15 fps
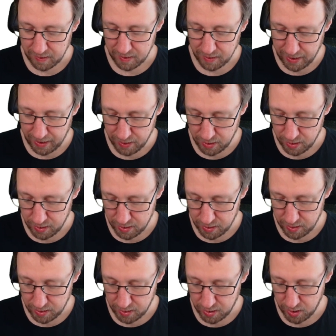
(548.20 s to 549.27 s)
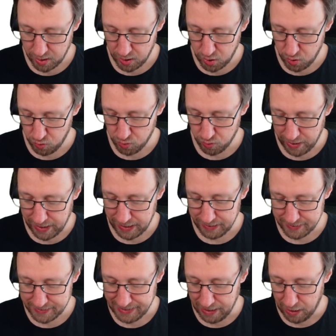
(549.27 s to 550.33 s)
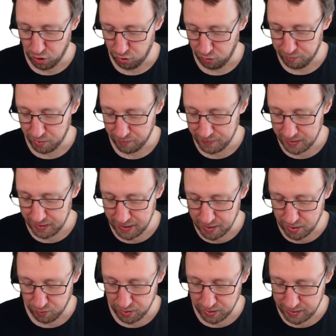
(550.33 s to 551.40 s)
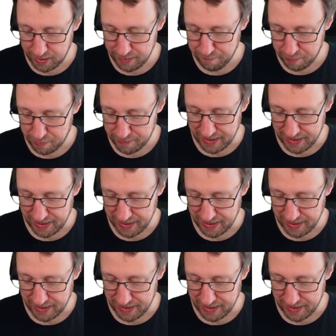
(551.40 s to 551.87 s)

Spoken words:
Then U2 hat is the output of the decoder D+.